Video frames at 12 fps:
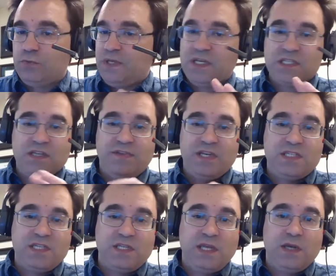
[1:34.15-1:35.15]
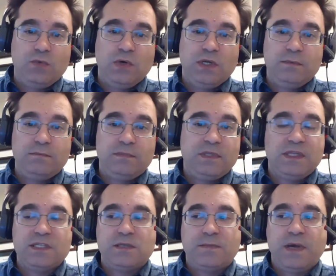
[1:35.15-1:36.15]
because of AC day one, that
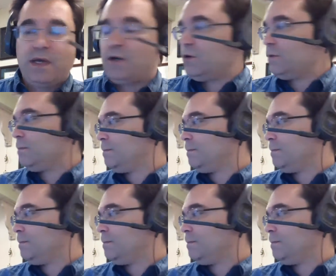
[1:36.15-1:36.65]
doesn't matter.